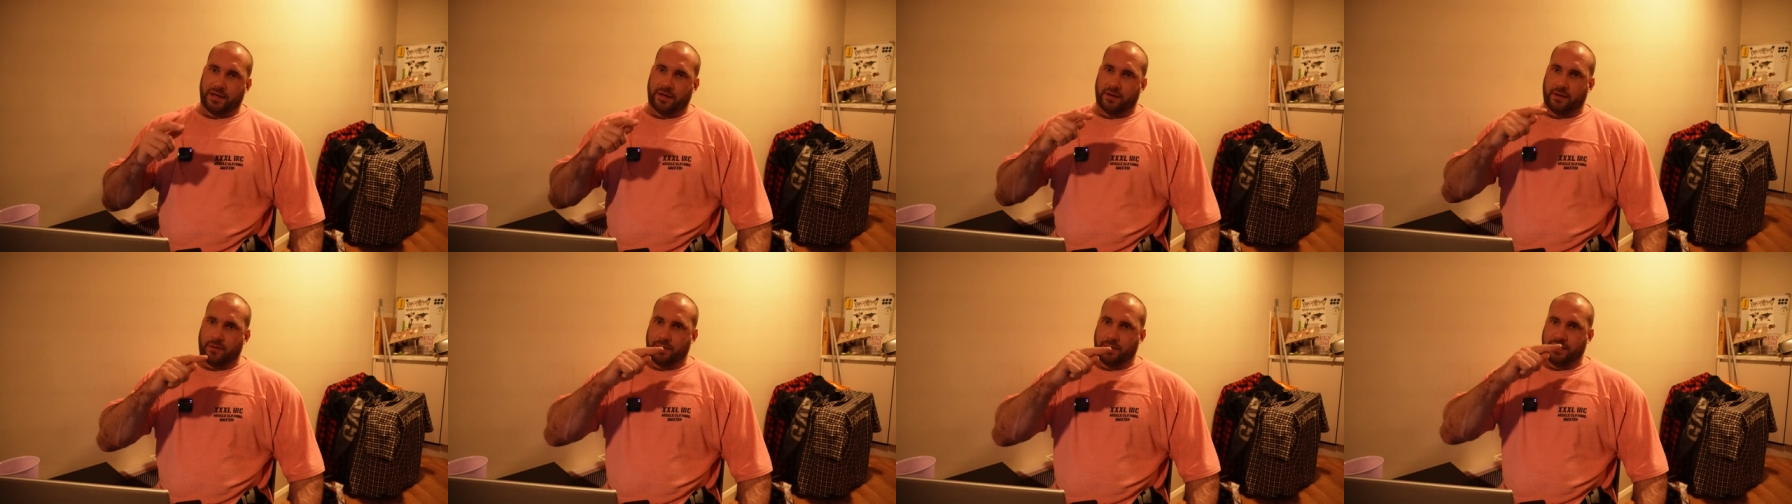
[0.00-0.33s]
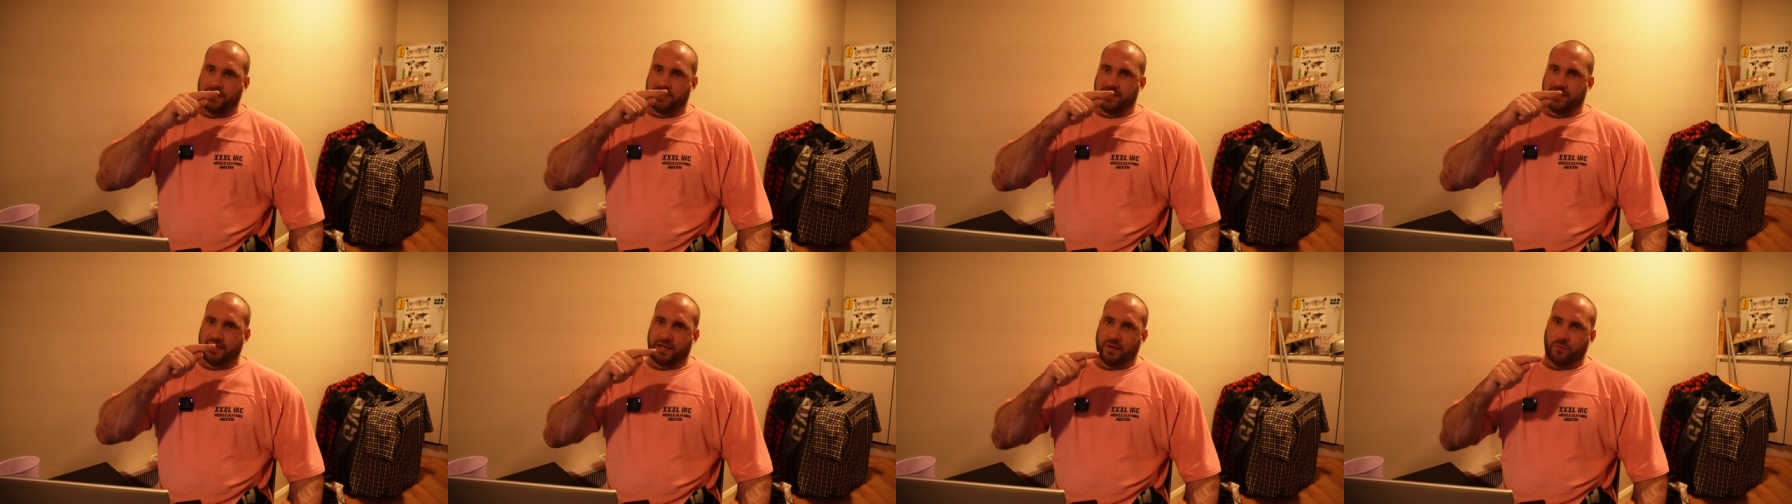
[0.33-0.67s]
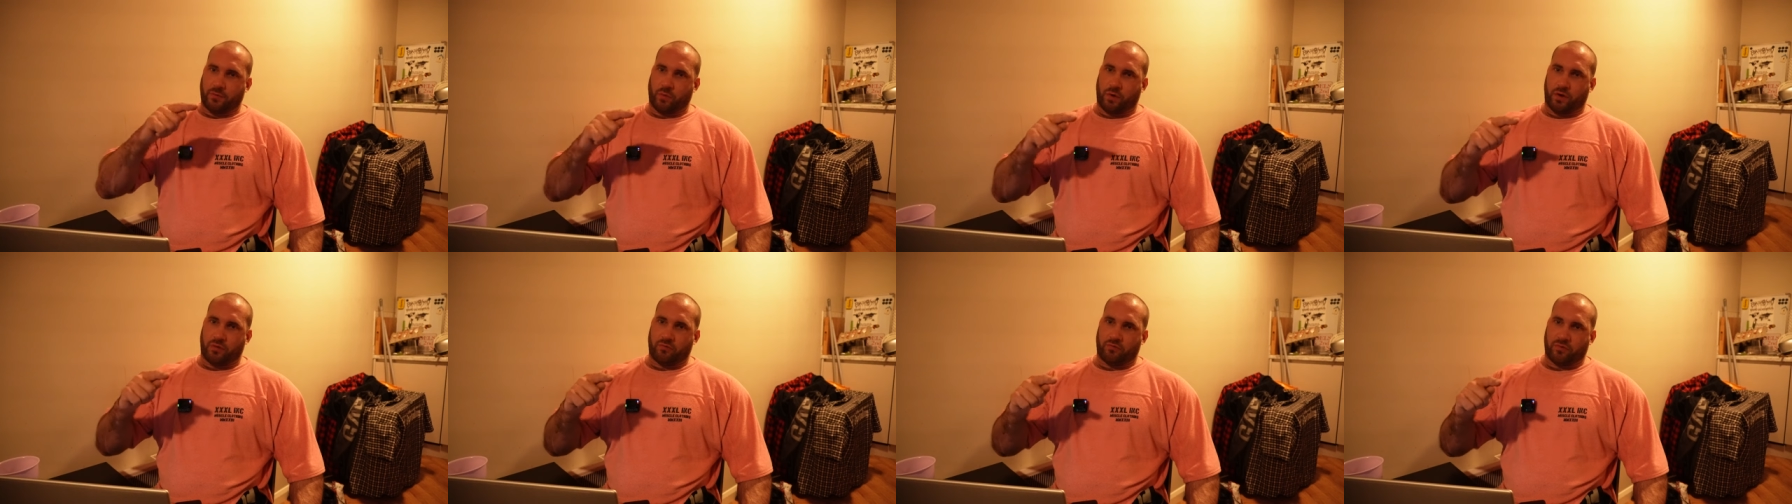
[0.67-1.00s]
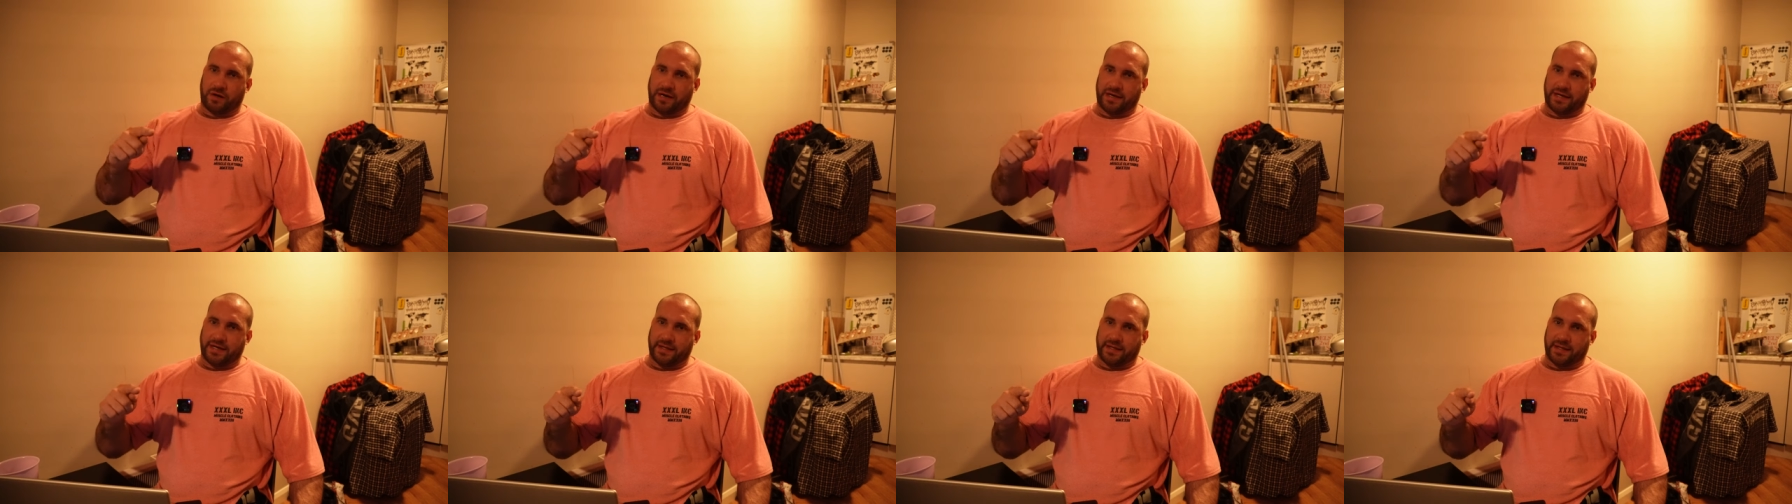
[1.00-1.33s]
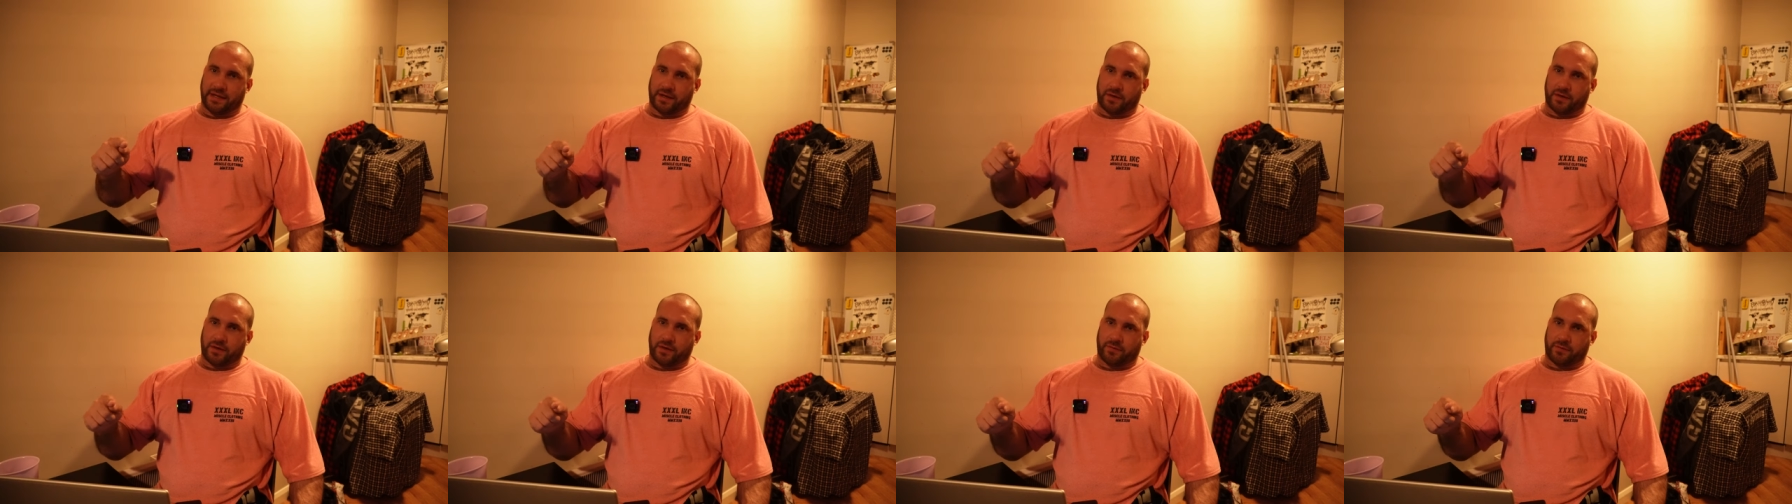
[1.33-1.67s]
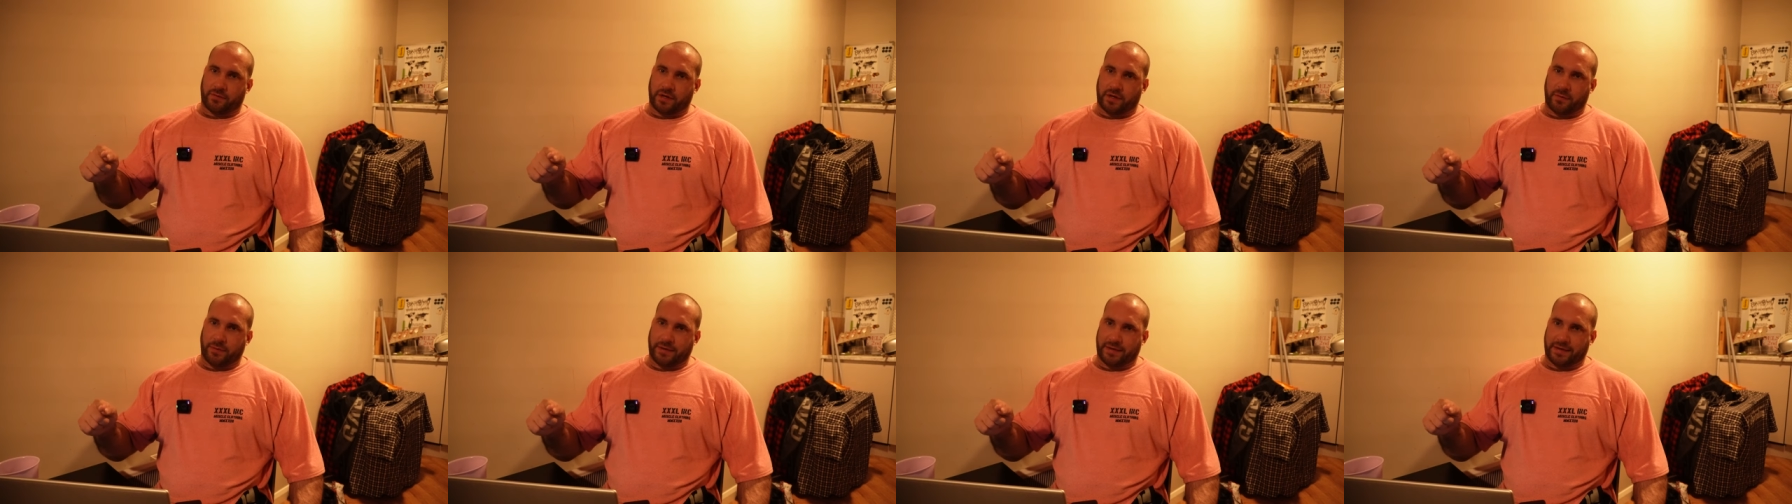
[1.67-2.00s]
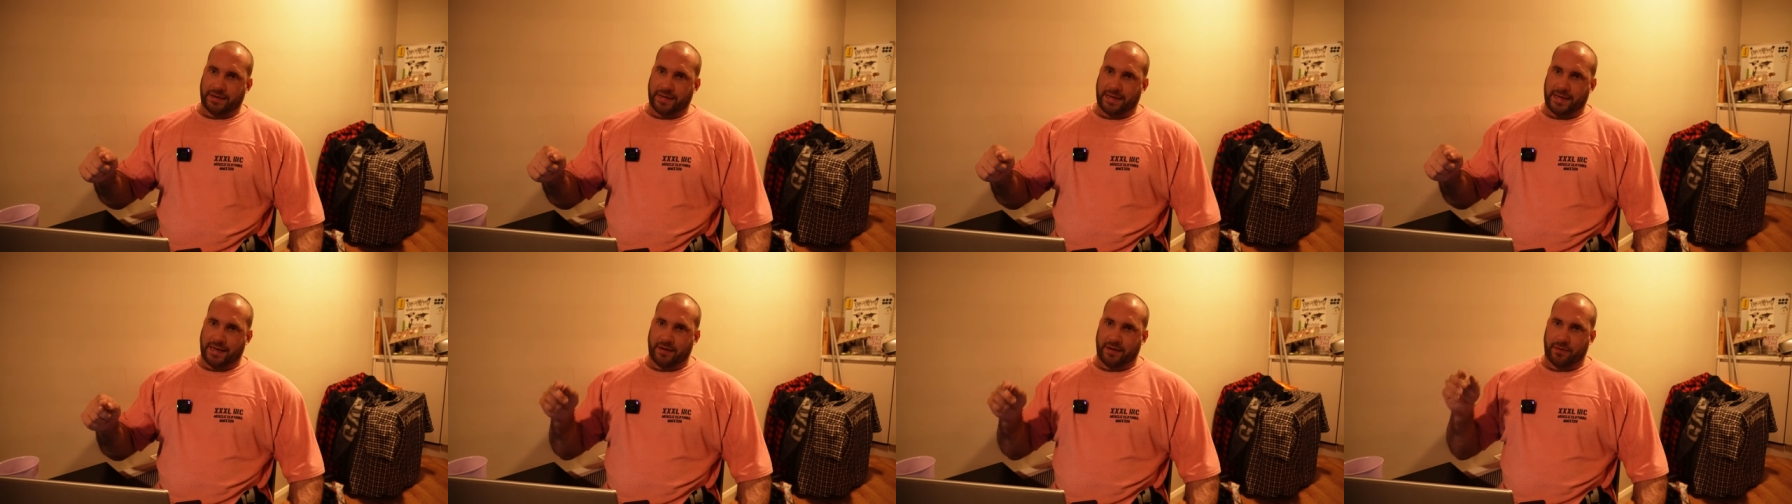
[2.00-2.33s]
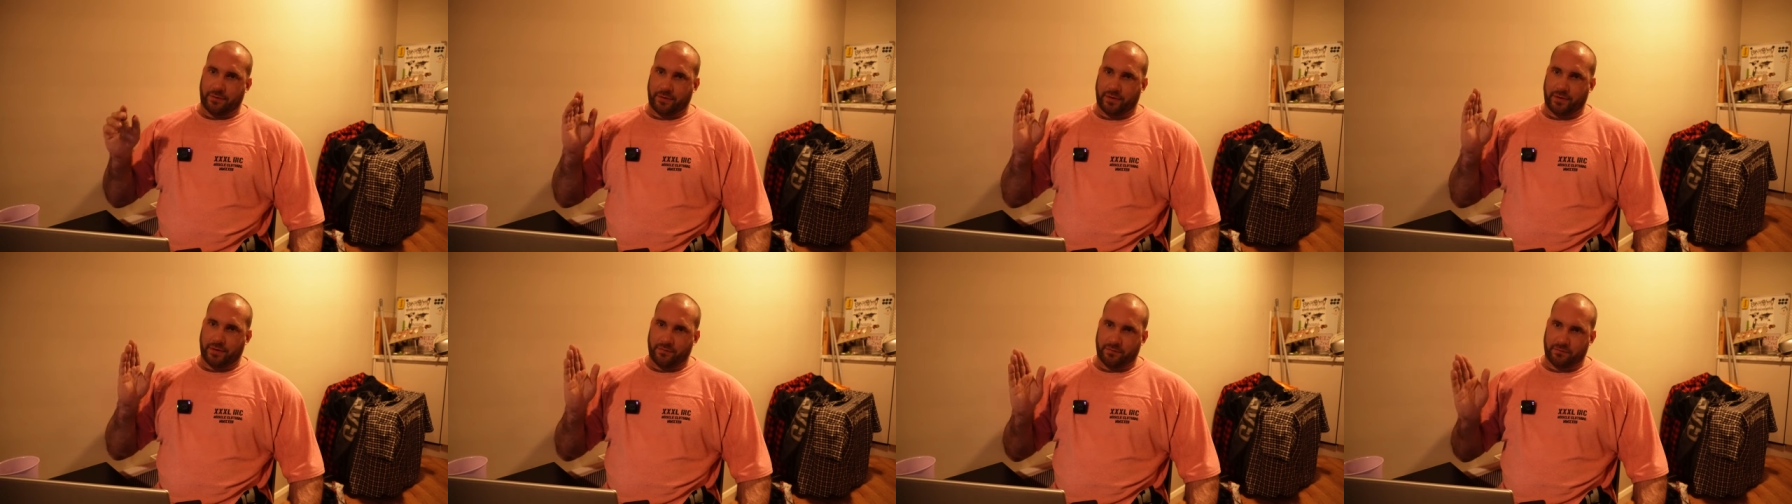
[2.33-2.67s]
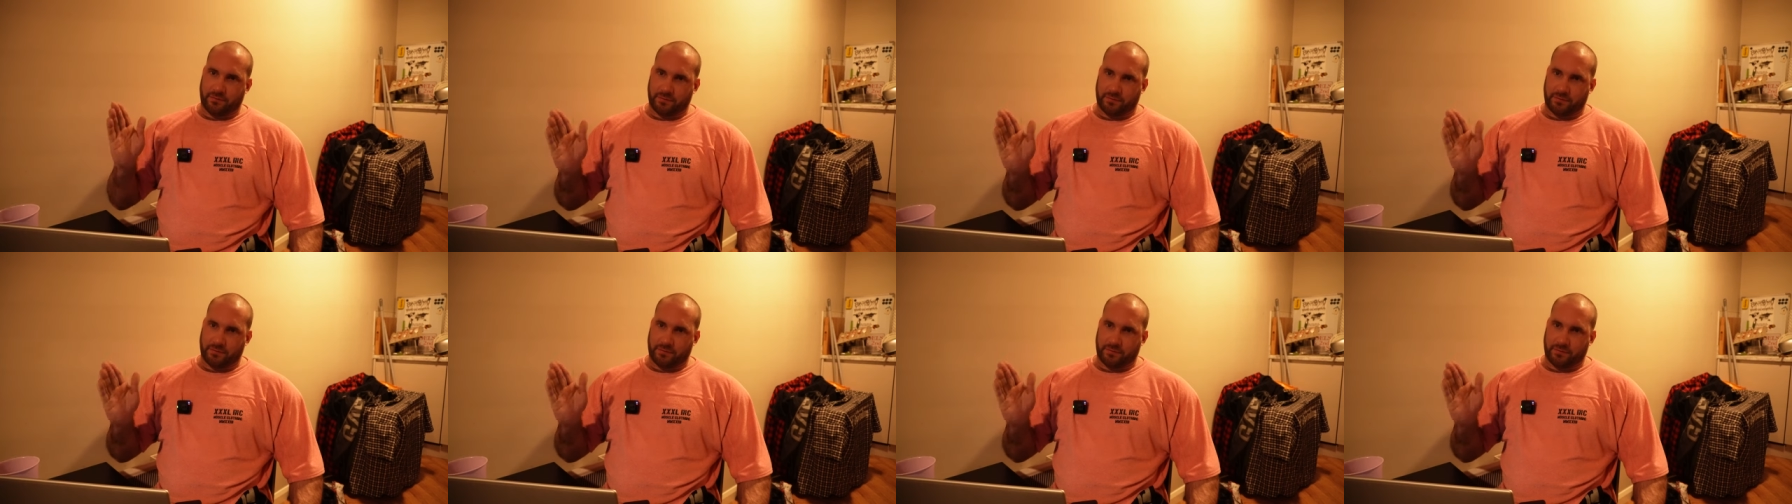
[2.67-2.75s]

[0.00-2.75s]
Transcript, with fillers: and I'll be seeing what rate they're kind of coming down